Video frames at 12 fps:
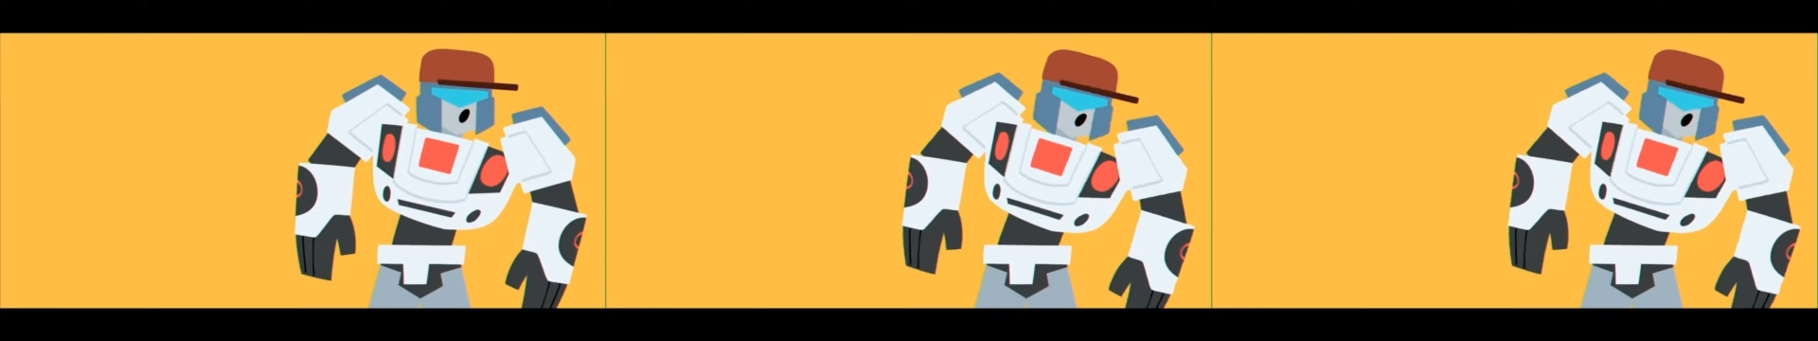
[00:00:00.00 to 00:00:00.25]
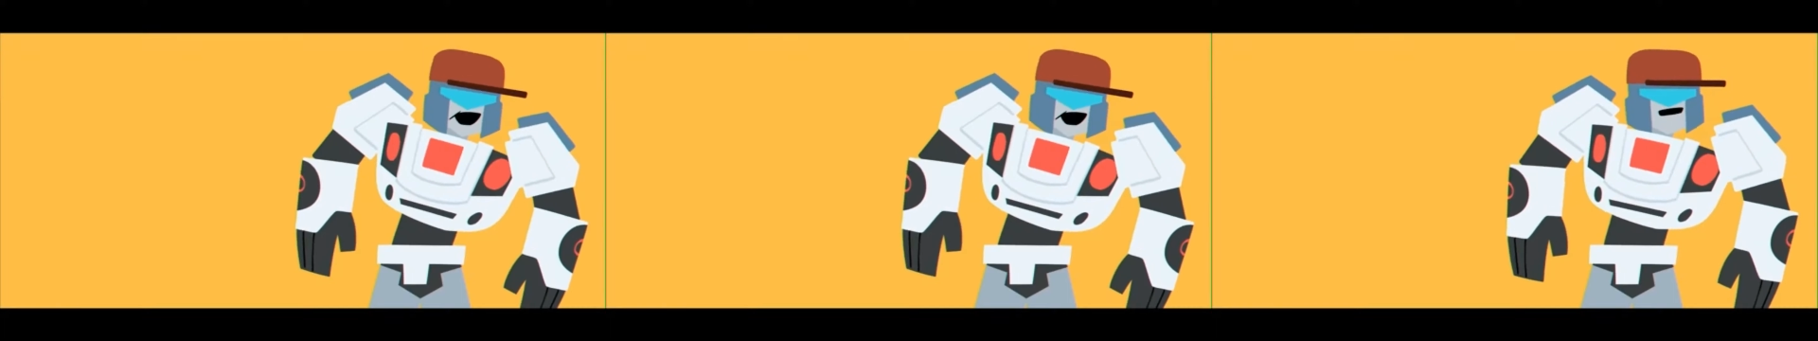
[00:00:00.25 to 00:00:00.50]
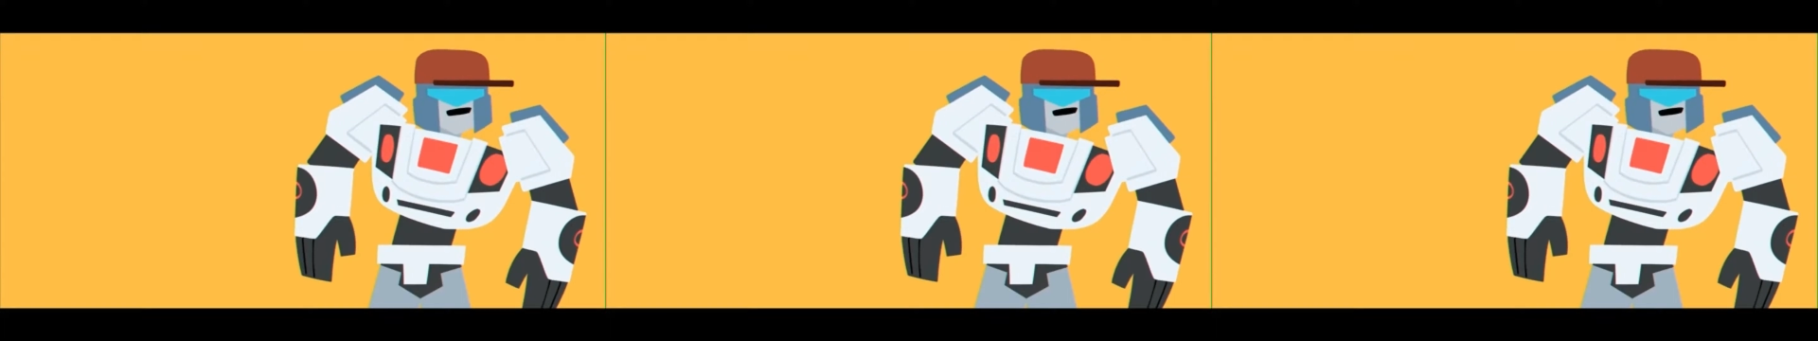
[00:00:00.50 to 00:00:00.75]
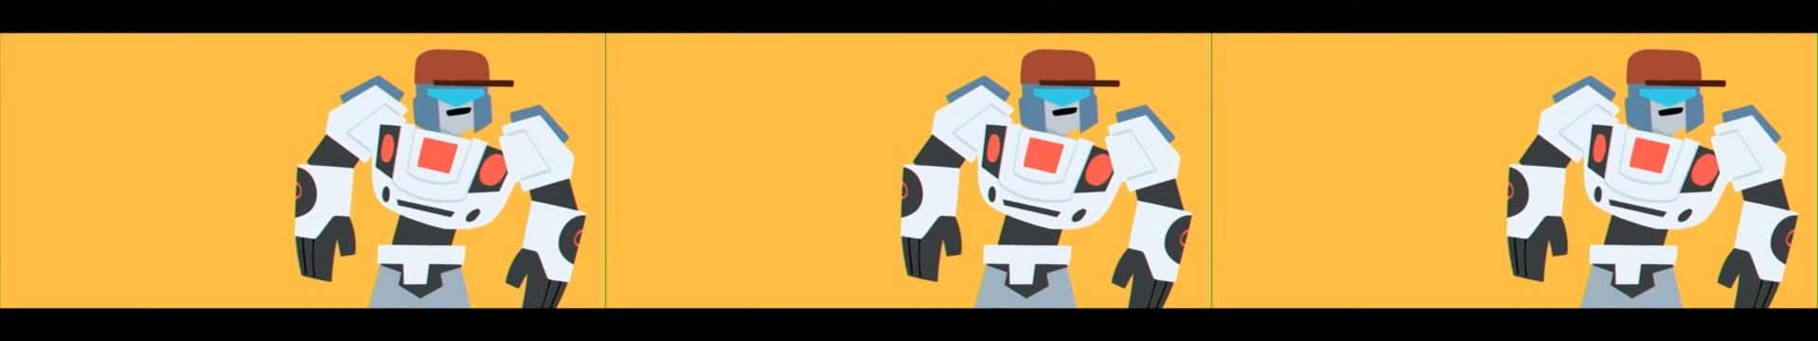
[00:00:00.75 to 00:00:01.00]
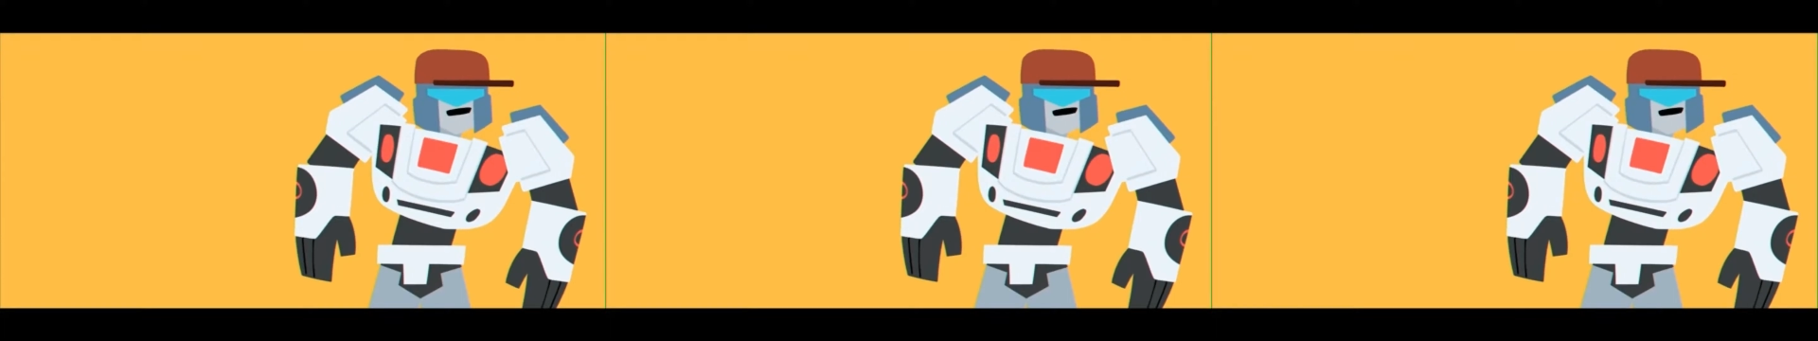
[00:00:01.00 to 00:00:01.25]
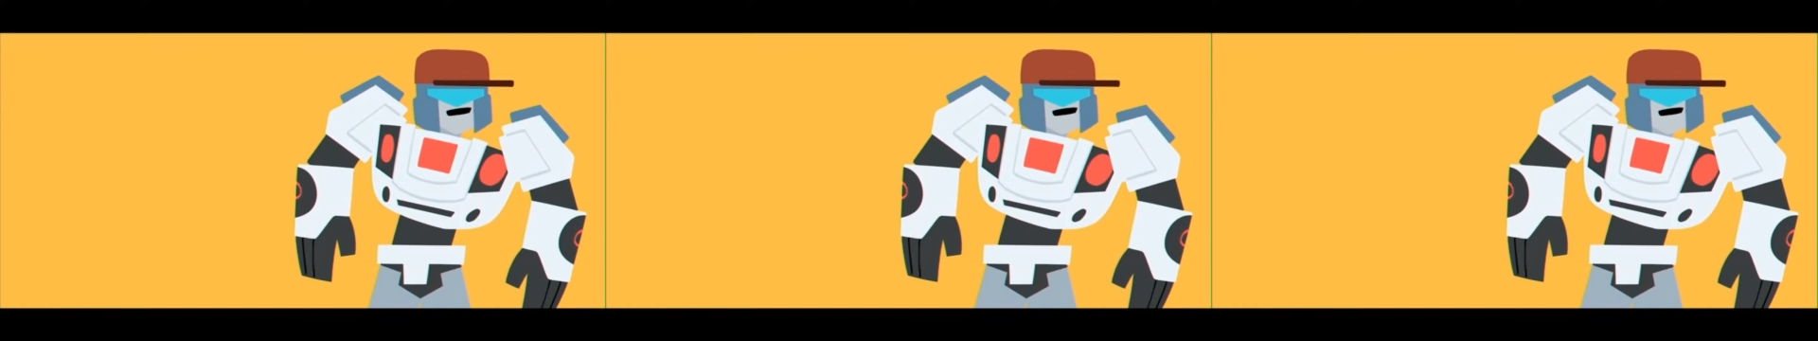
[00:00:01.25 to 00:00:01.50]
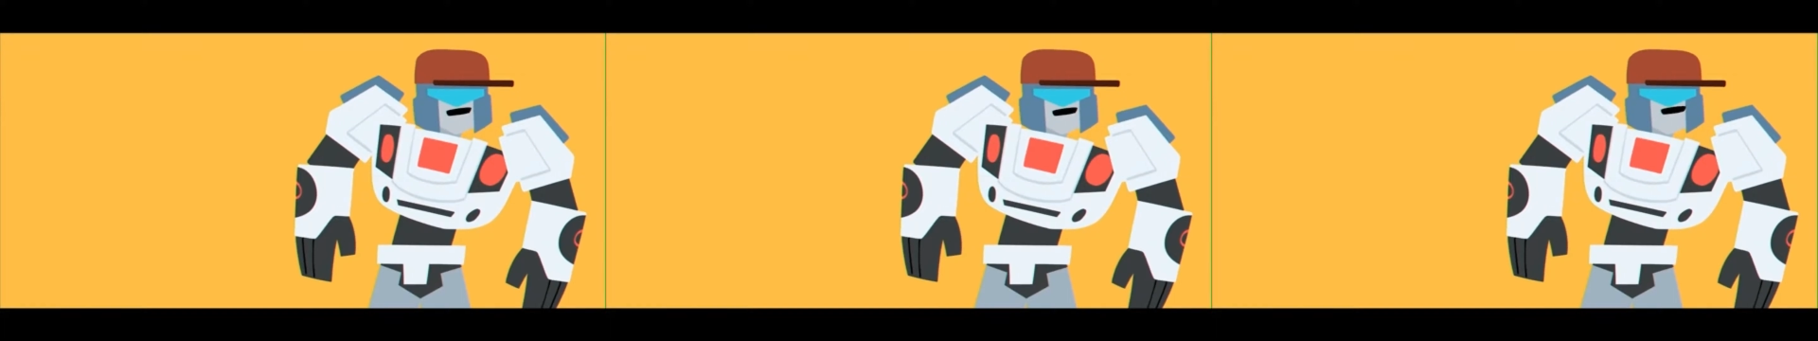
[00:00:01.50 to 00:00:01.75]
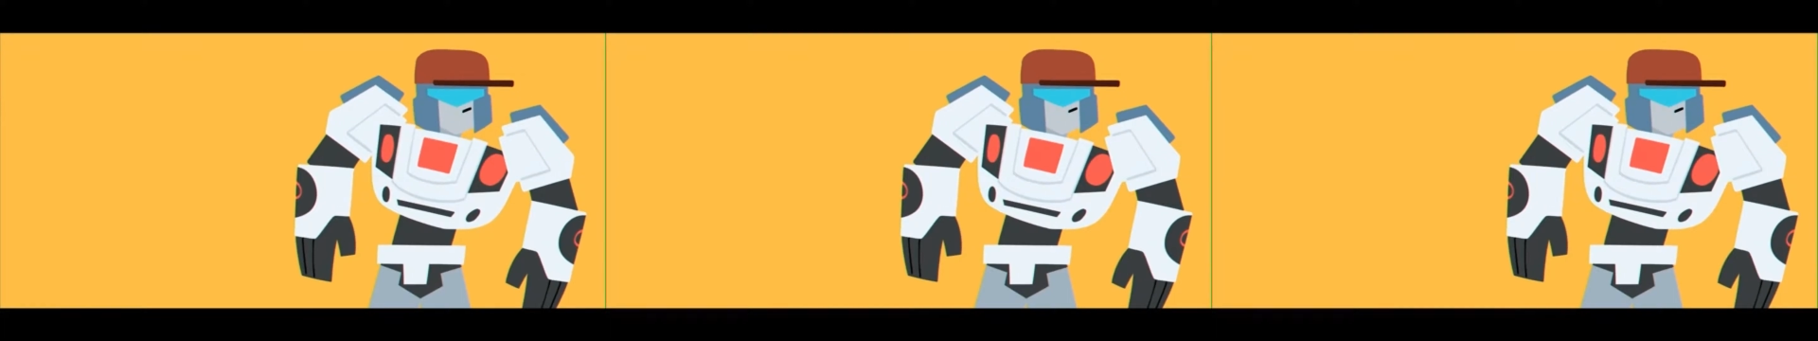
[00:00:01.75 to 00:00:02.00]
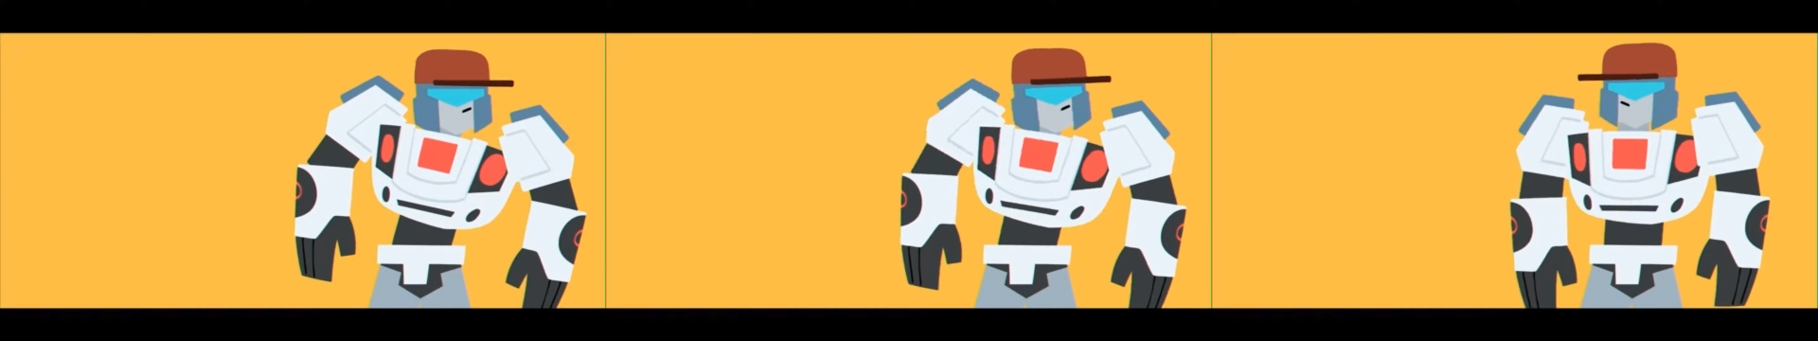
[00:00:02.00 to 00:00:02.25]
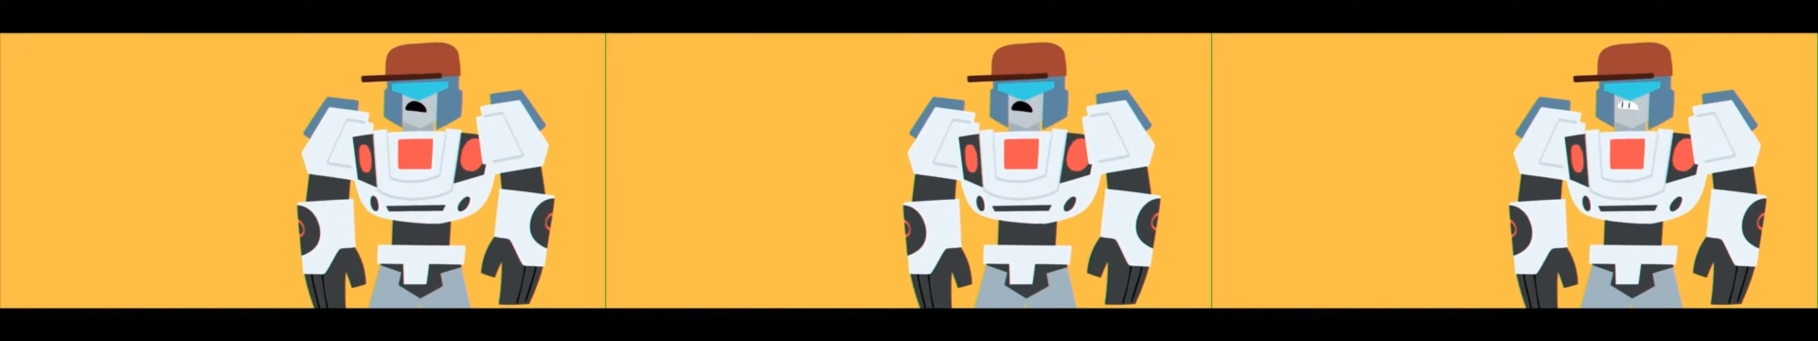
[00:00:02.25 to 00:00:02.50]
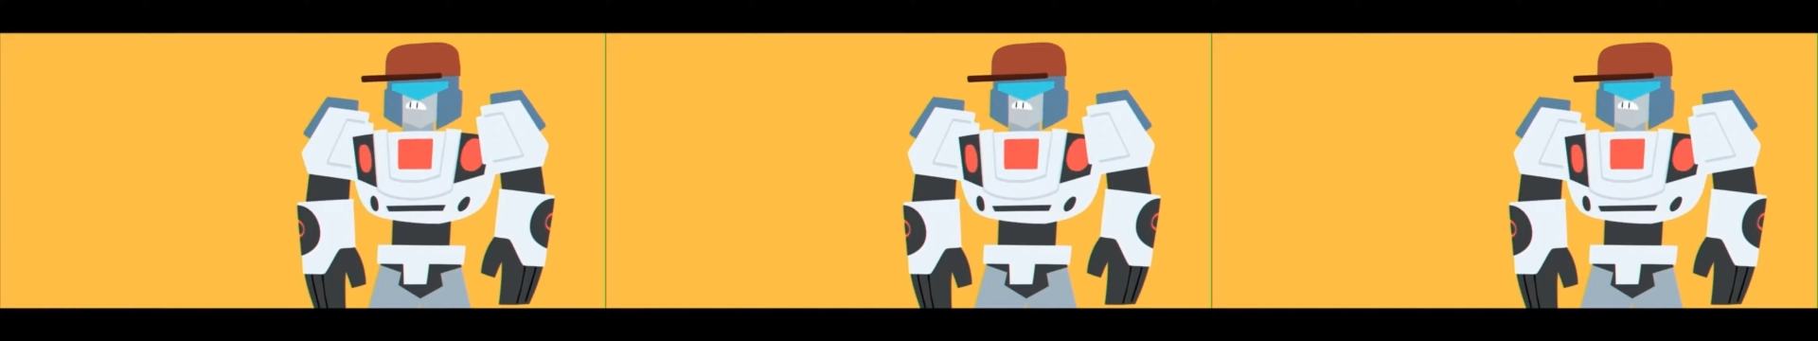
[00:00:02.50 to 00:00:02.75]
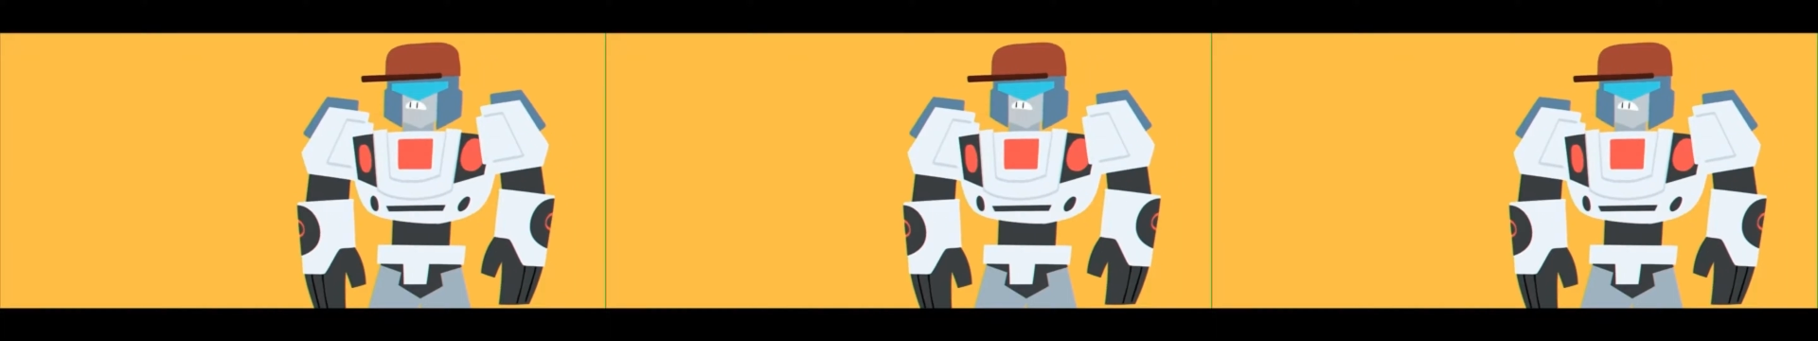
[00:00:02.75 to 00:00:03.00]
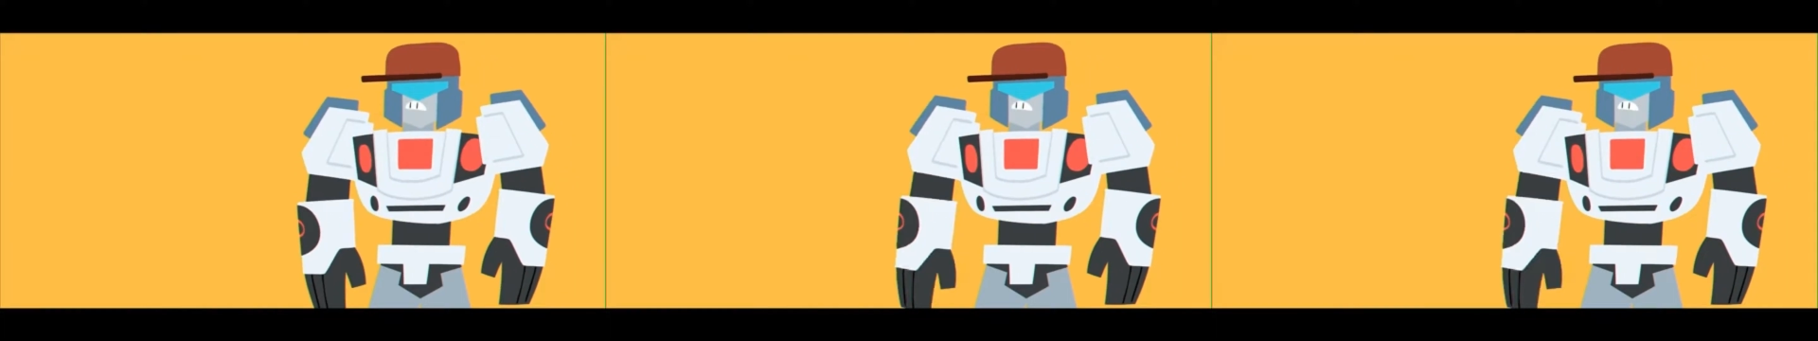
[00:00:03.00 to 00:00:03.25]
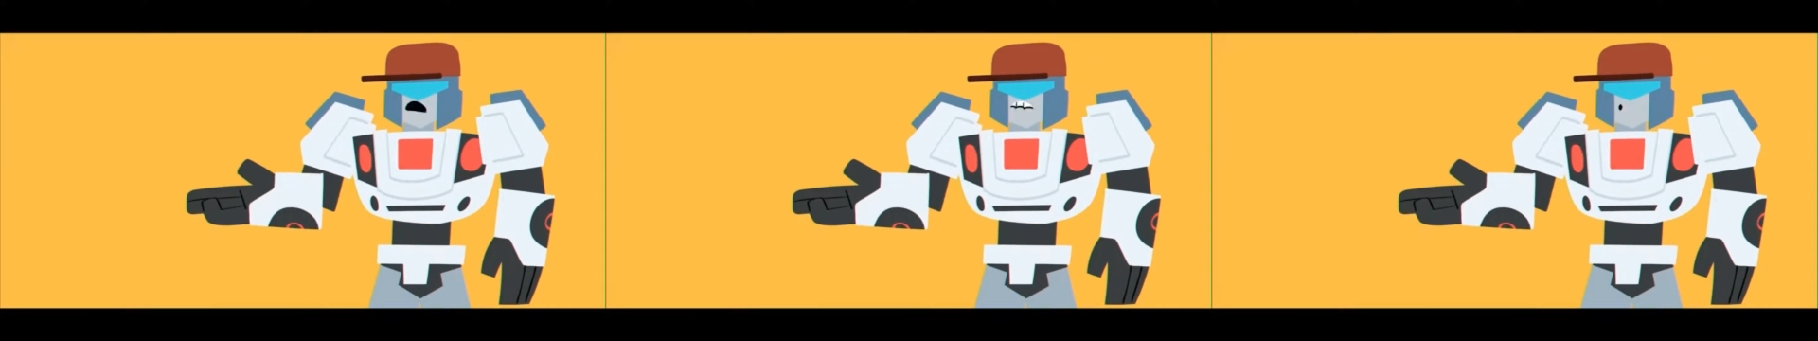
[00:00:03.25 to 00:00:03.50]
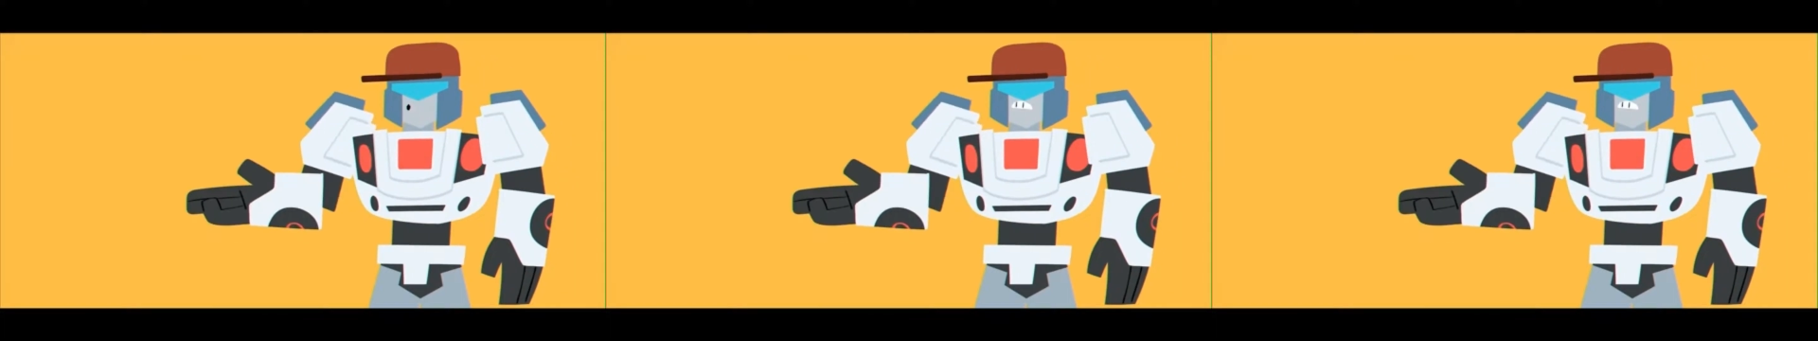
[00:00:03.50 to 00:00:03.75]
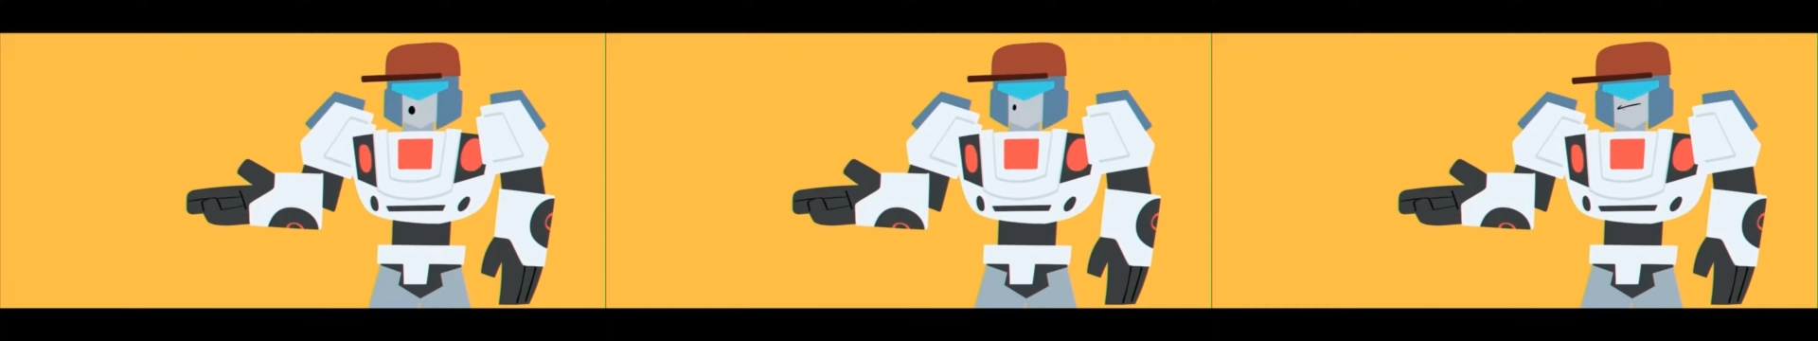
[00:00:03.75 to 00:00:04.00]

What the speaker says: [unreadable: no face in view]